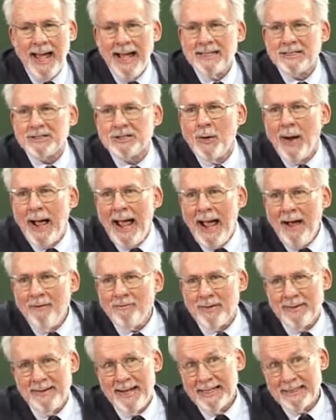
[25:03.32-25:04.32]
And so
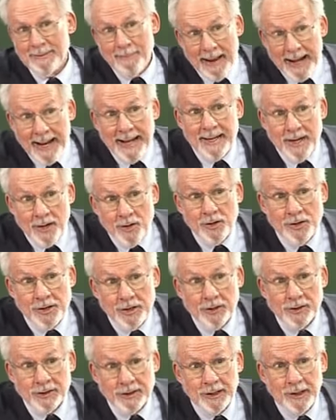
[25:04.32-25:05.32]
that's about 800
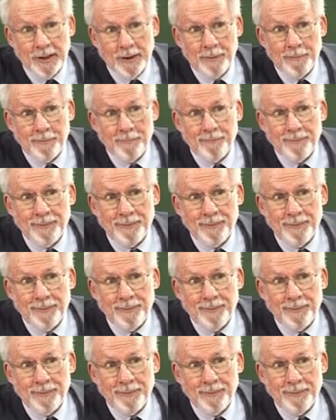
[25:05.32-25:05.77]
years ago.